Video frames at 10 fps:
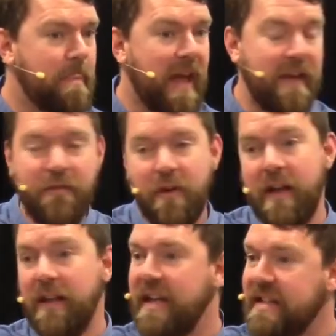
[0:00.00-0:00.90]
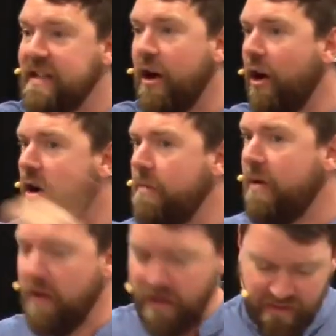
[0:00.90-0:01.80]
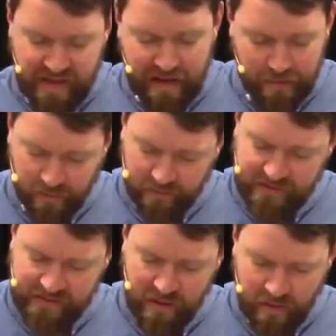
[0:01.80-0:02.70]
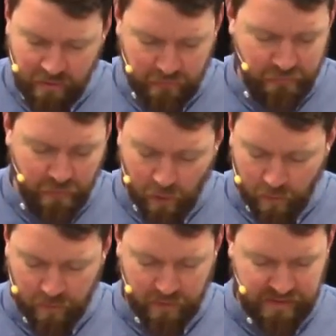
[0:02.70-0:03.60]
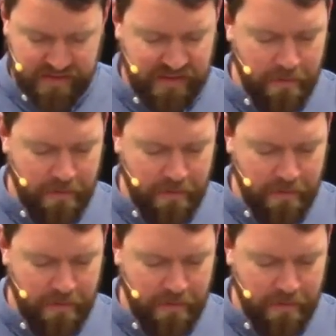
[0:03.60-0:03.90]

And finally, it's a hope that looks forwards.